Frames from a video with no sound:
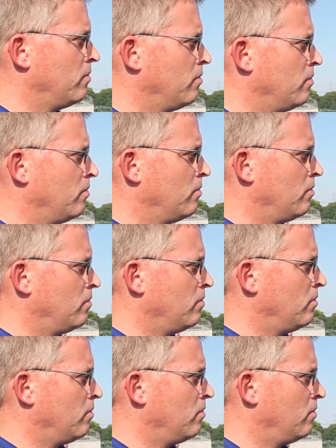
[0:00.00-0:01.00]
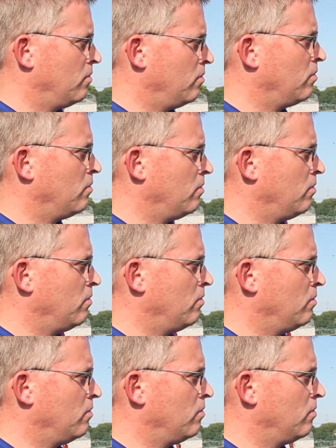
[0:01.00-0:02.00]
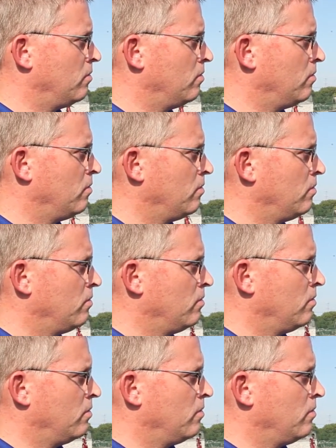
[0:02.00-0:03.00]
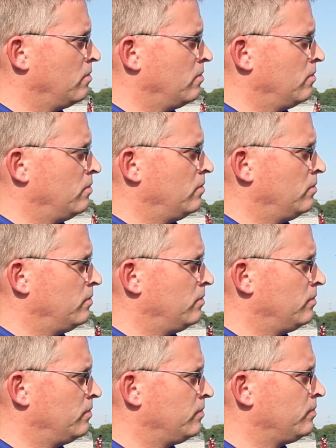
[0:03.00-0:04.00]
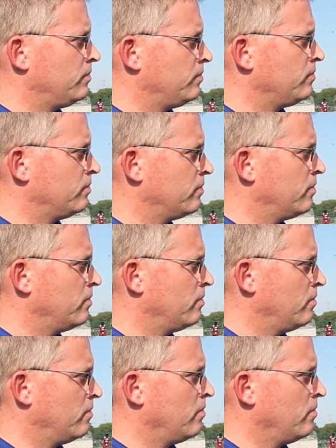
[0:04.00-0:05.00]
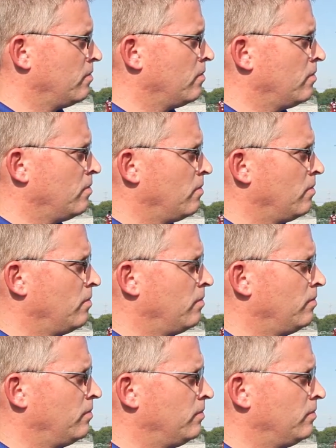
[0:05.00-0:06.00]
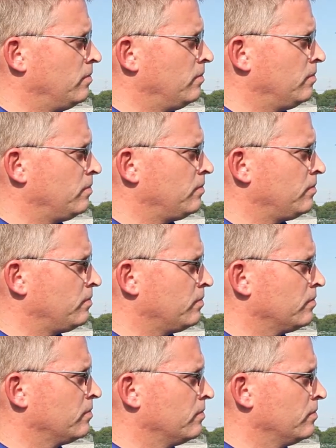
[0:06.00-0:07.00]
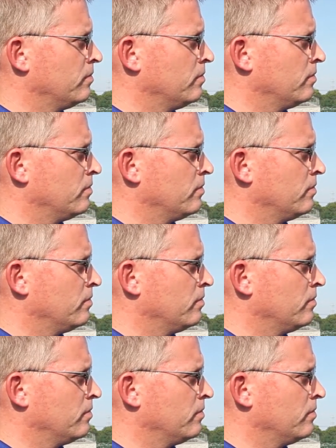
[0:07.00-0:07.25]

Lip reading: No words are spoken by the person on screen.